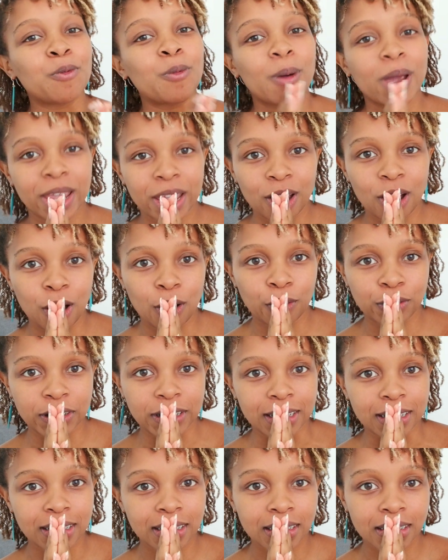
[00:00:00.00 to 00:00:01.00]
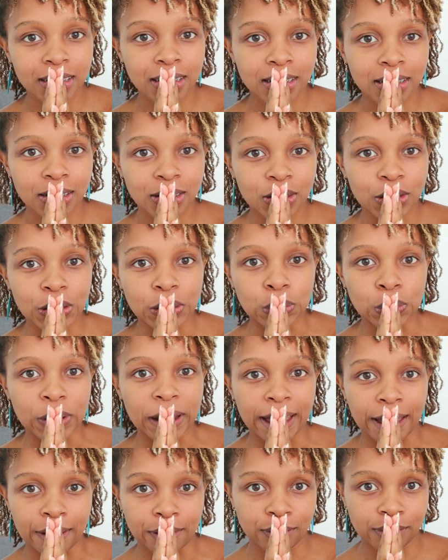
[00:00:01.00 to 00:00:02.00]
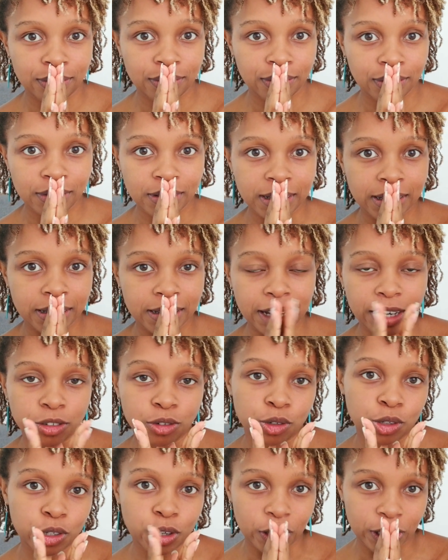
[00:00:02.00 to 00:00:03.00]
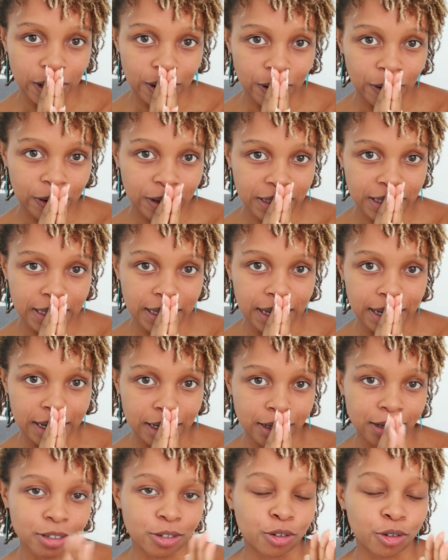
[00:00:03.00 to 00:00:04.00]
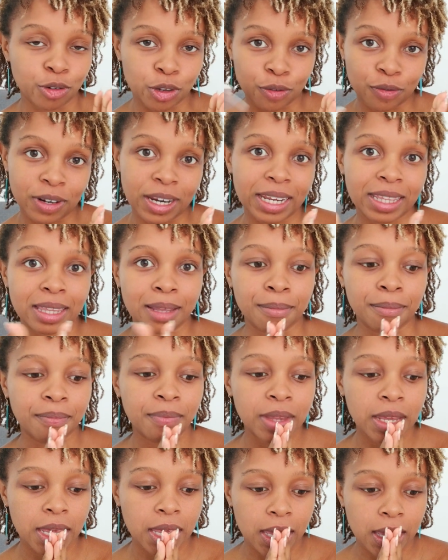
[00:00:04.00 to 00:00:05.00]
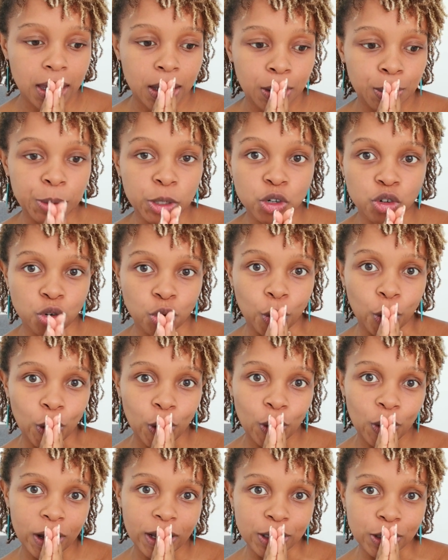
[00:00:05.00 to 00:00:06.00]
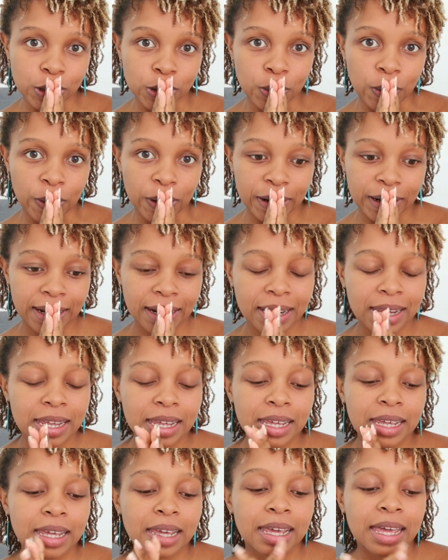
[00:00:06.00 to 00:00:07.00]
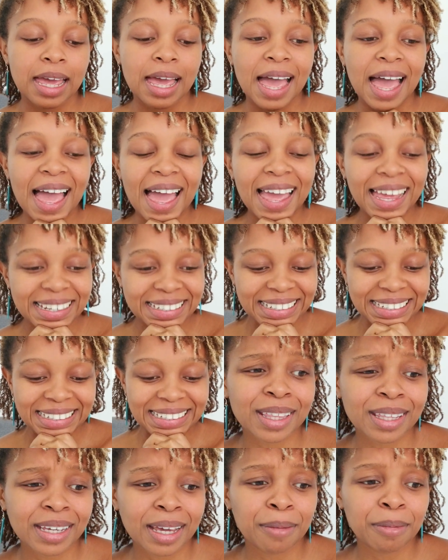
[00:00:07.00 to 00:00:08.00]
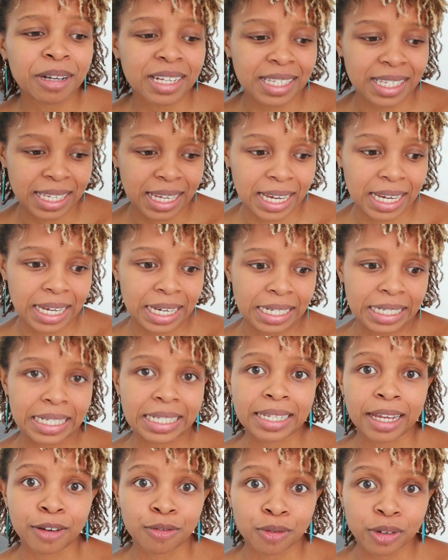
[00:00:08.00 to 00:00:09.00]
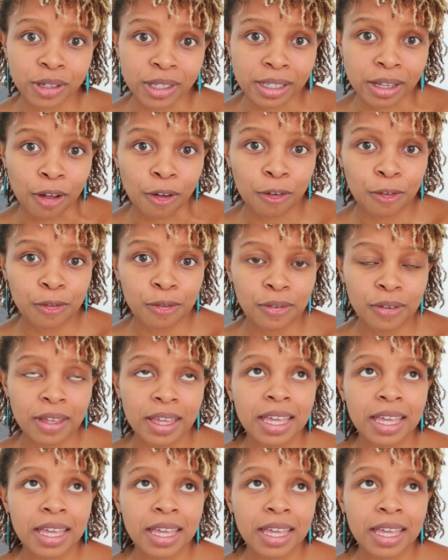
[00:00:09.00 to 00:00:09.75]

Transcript: way after you have done your starter locks and, you know, you've let them mature and so on? And I think I'm gonna say decide for yourself,